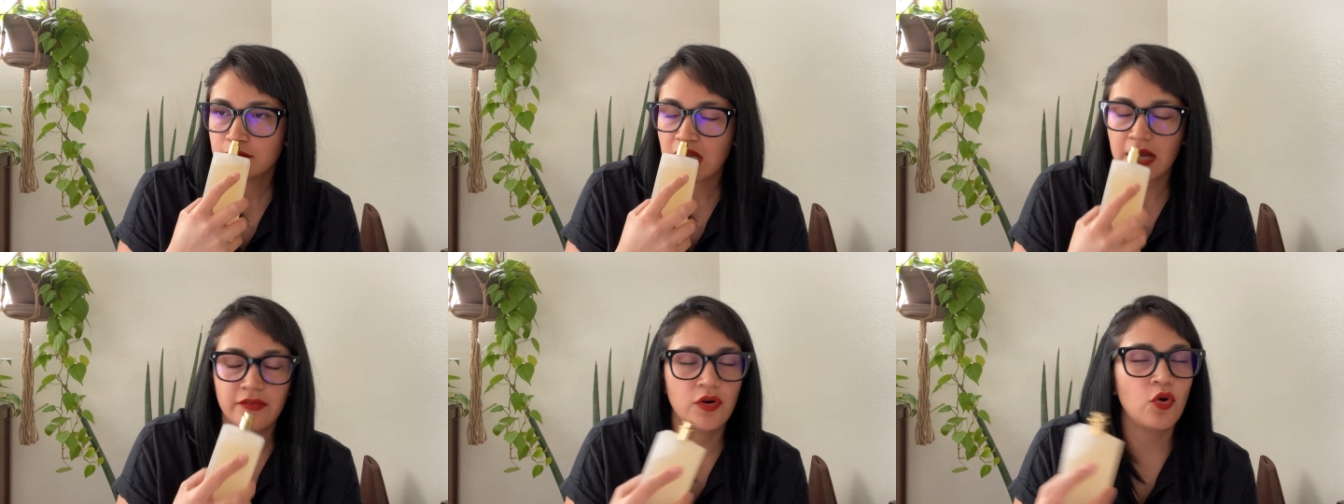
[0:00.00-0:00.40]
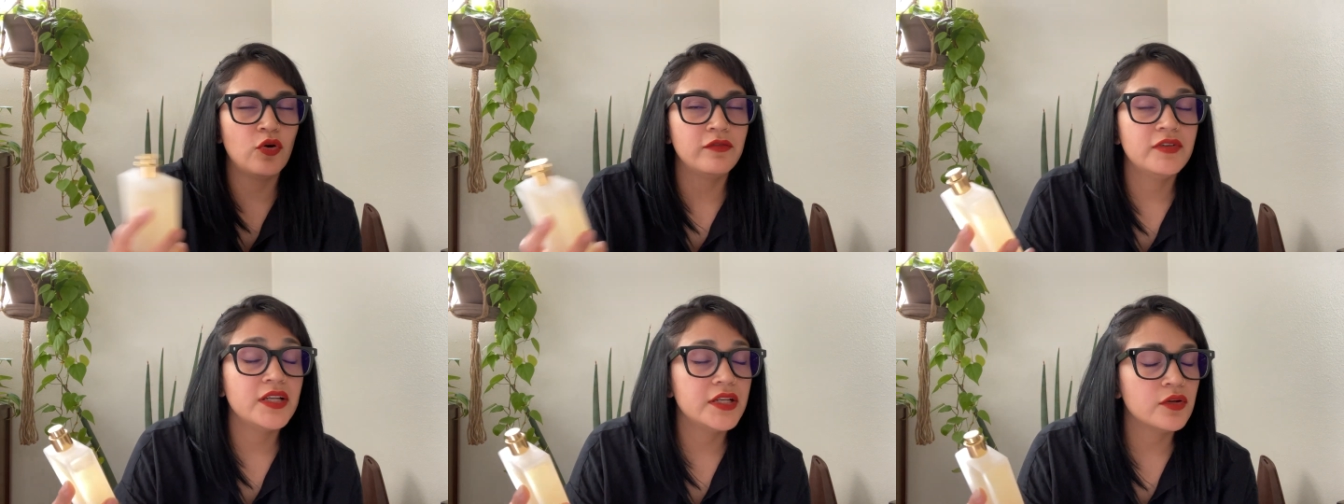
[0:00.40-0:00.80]
I have a
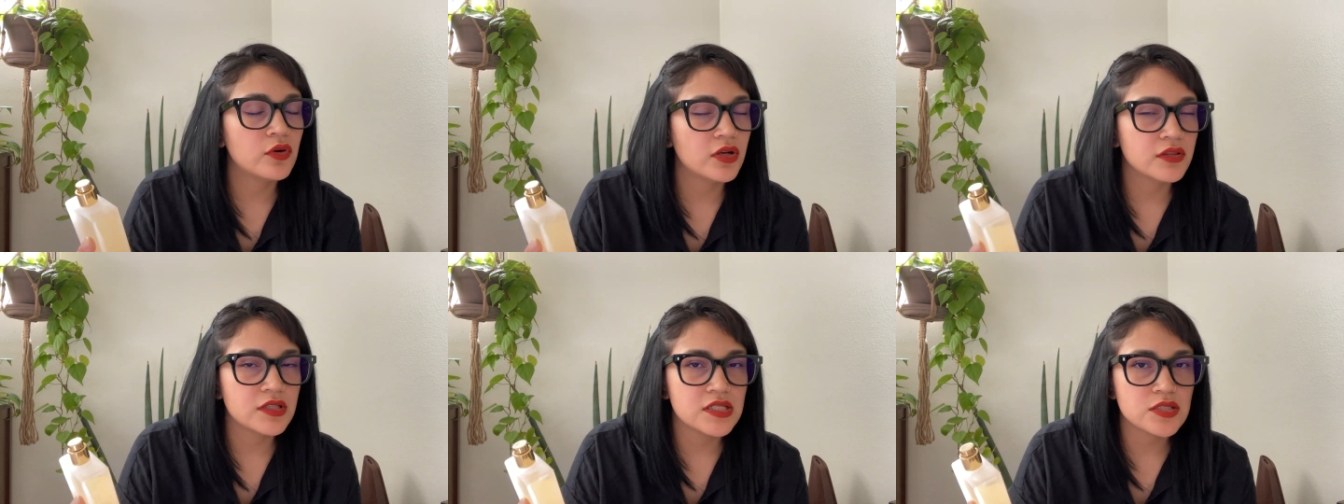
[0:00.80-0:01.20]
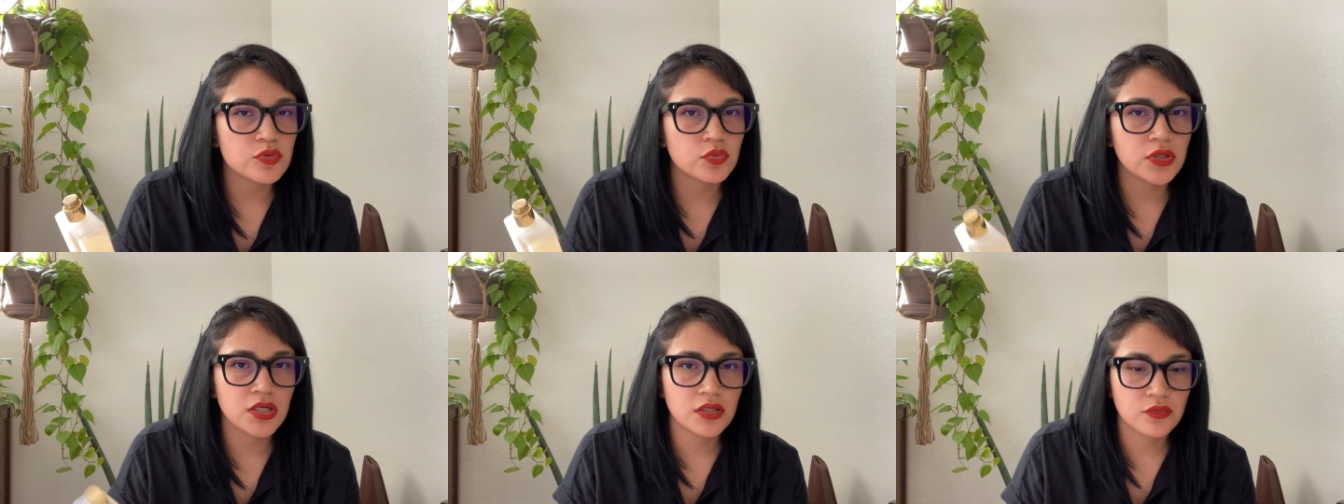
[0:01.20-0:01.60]
whole video on this
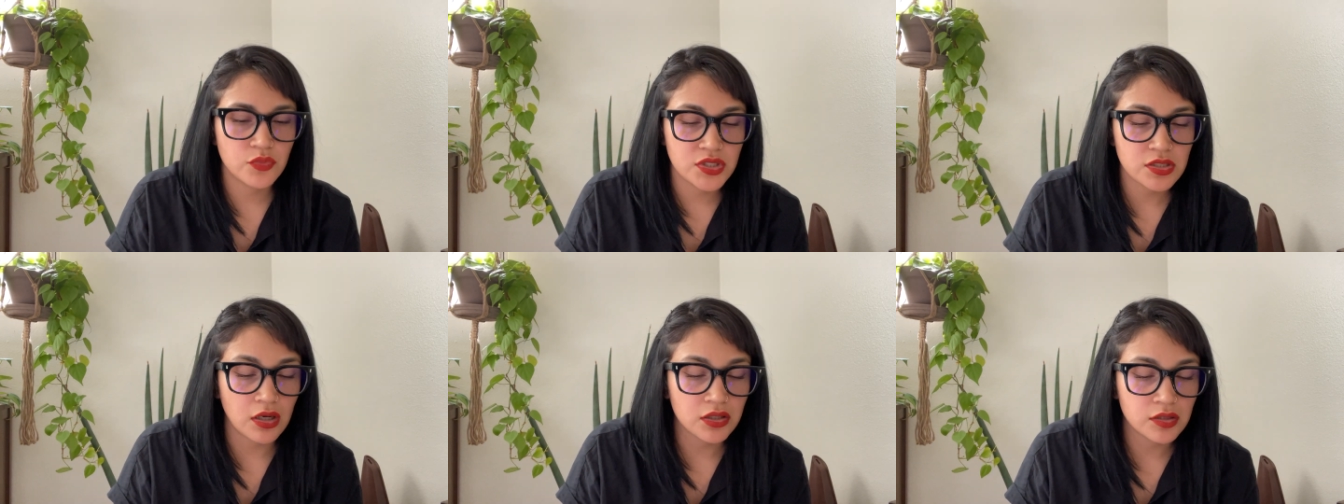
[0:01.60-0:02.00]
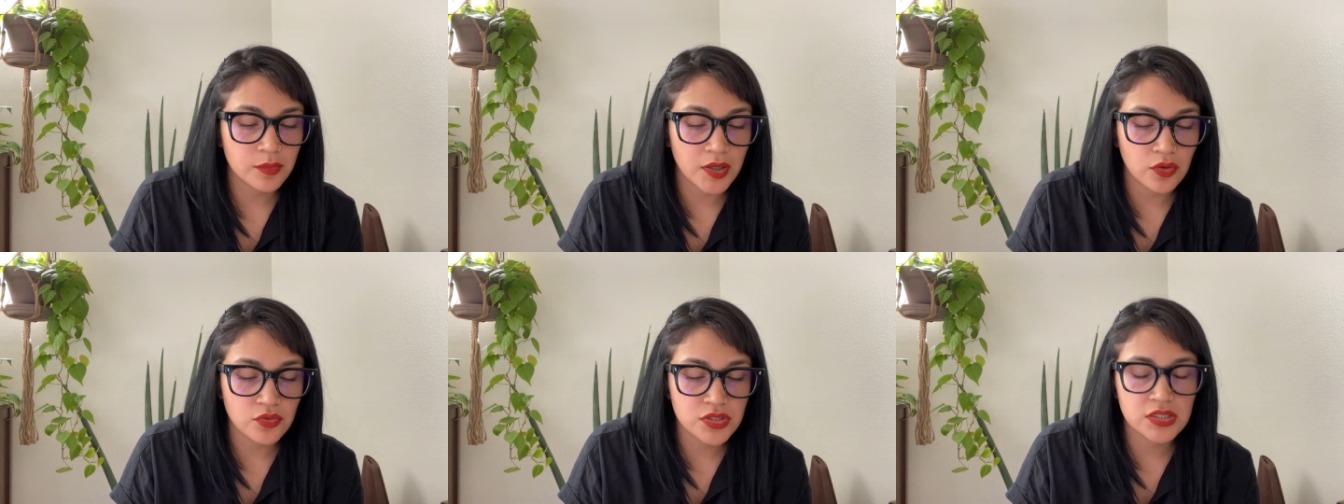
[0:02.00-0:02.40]
one. We talked
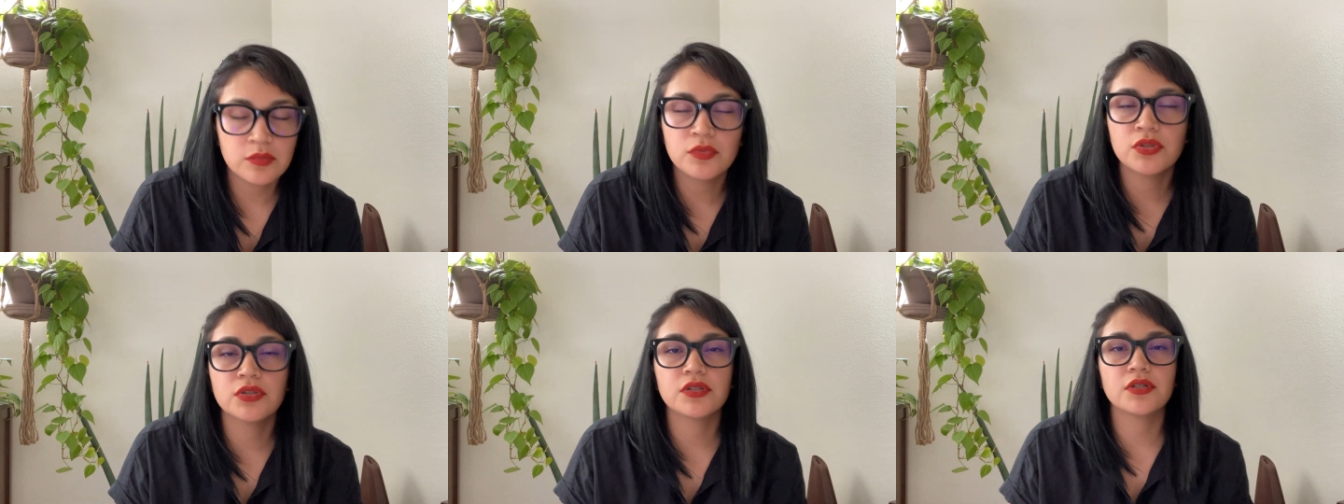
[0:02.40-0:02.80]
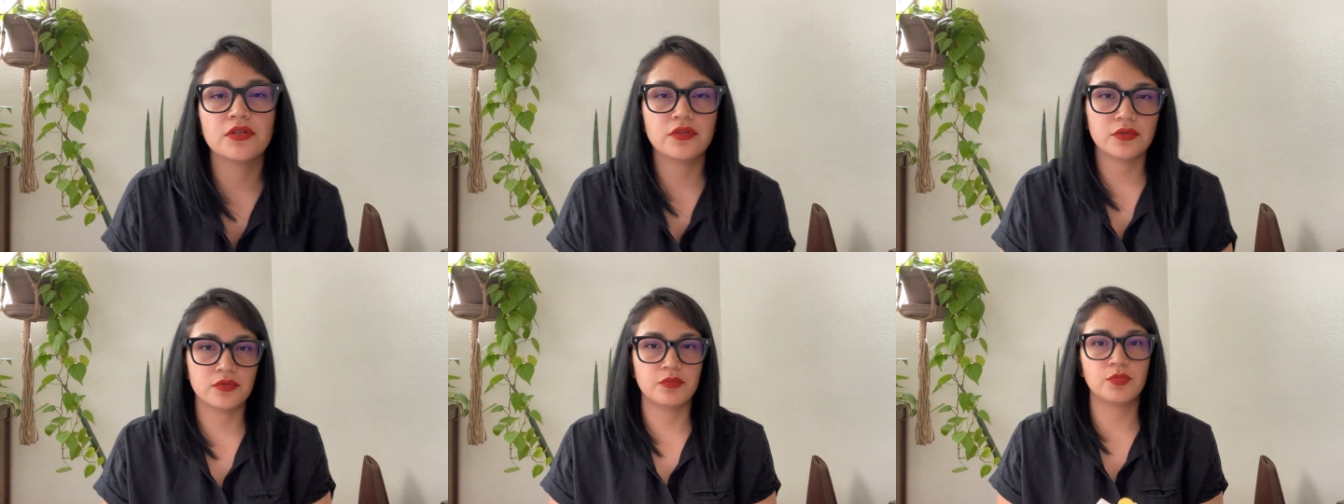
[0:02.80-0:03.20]
about
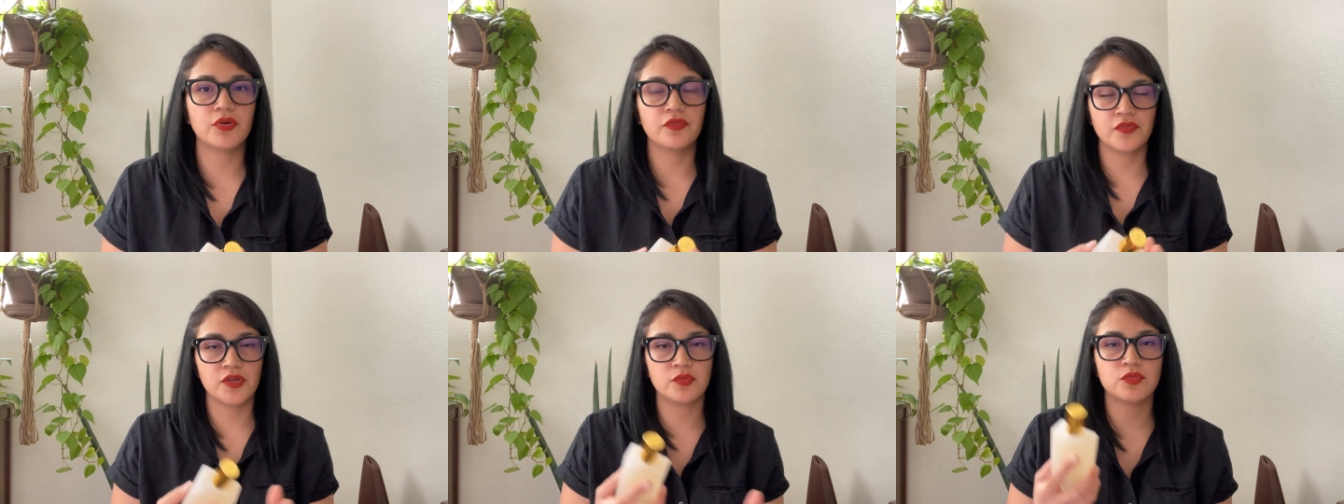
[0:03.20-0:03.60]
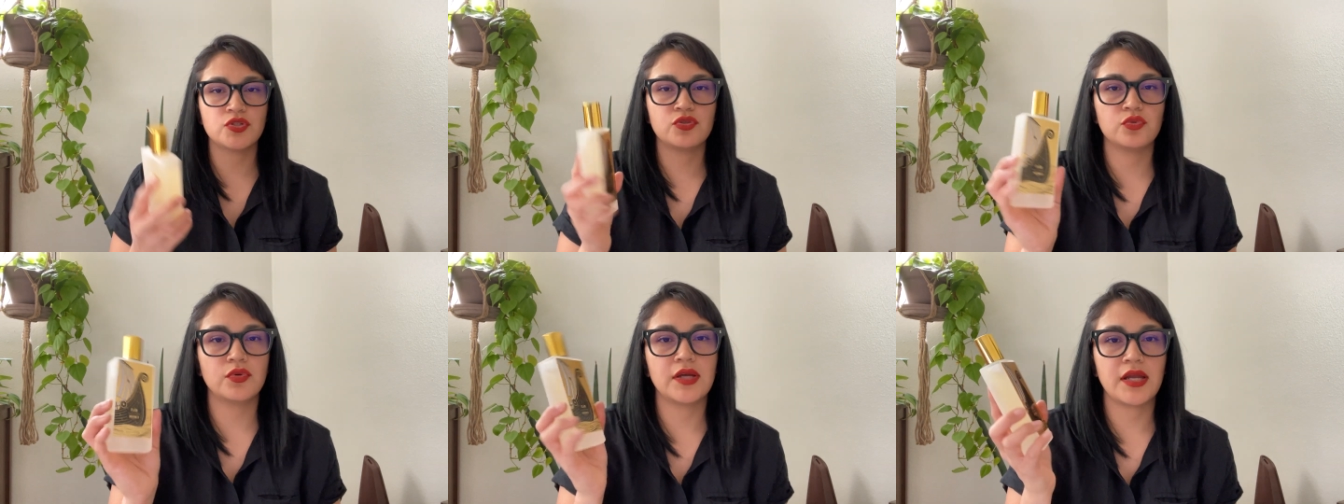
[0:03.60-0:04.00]
similar perfumes
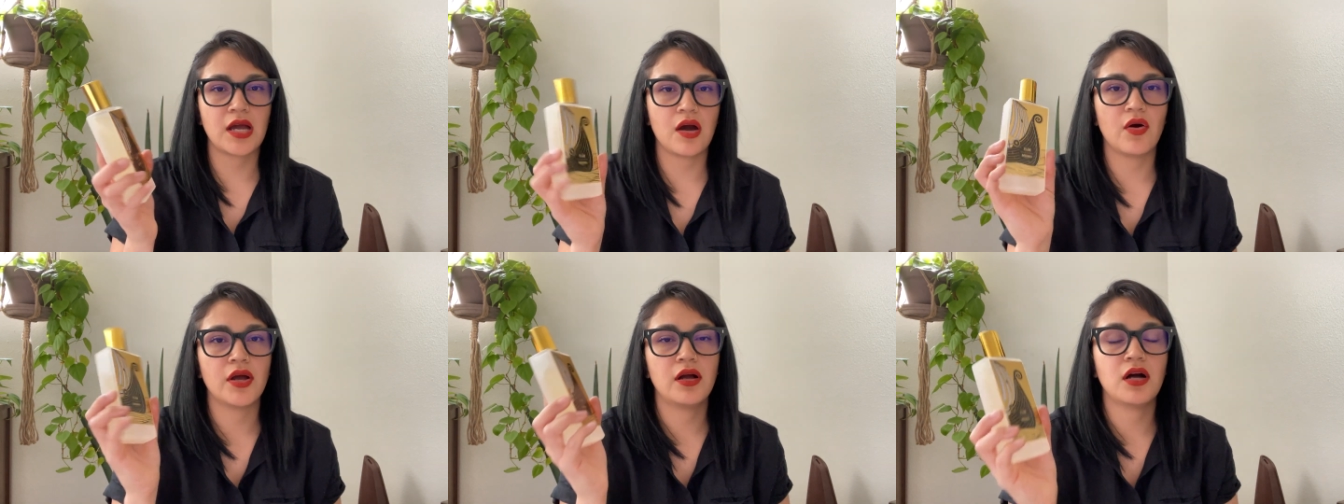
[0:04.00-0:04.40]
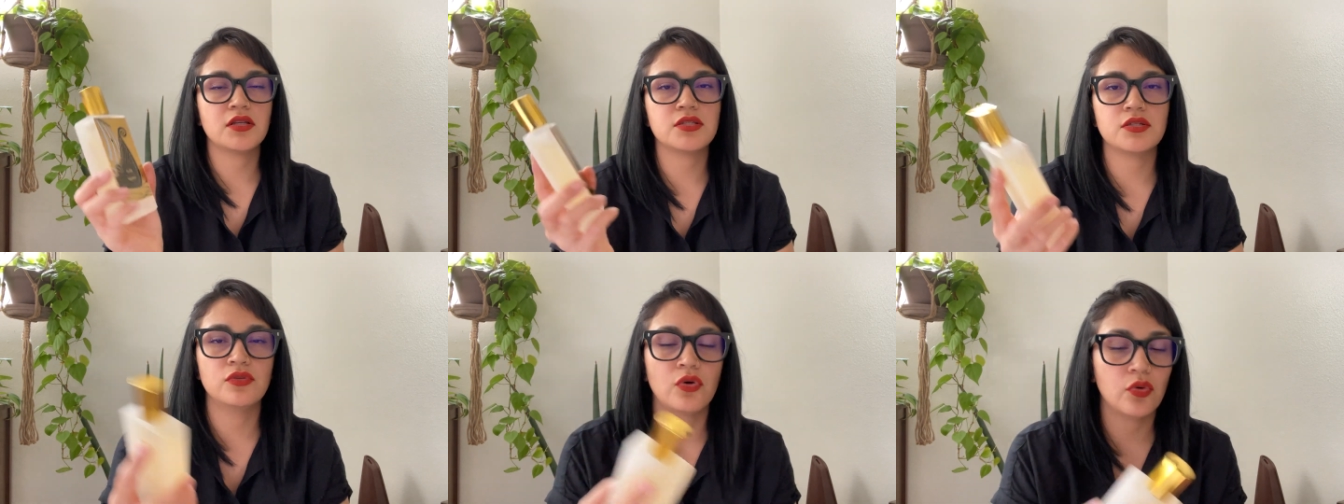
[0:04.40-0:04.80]
to it, how I got
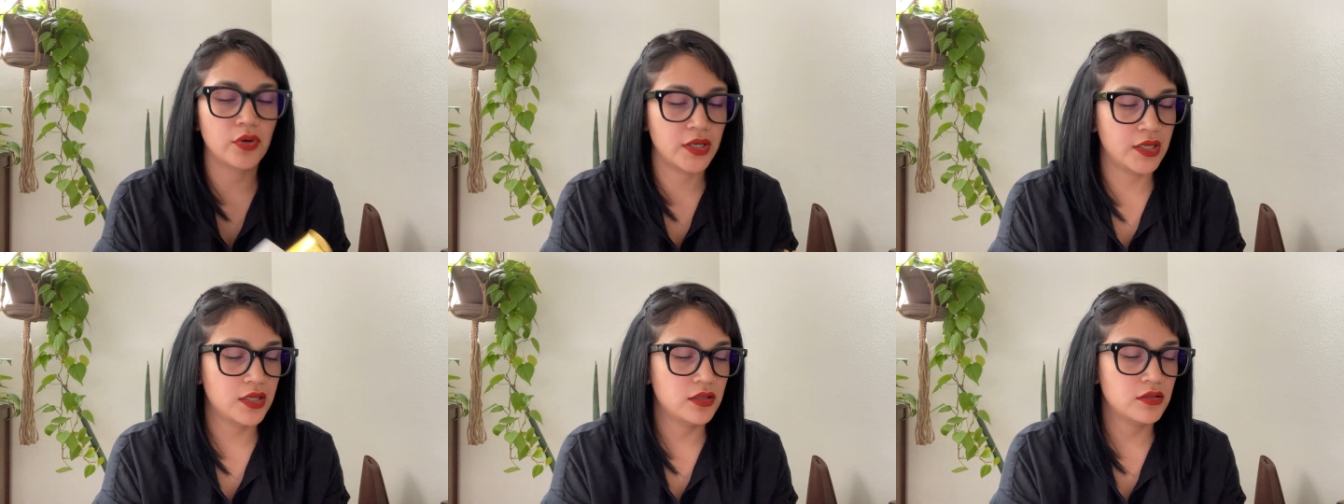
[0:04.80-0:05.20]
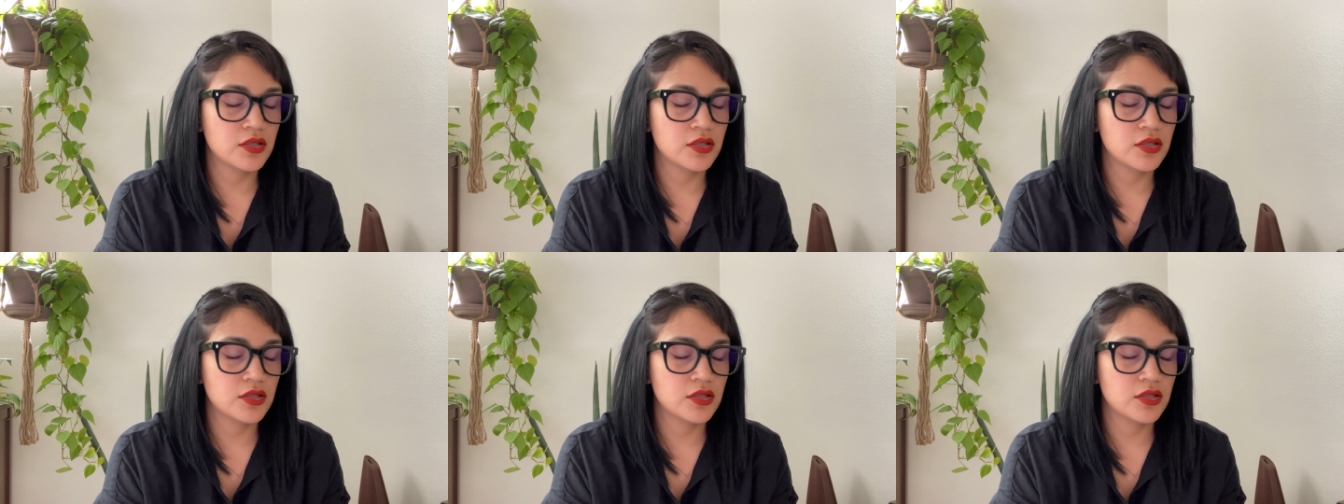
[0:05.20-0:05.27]
to know it.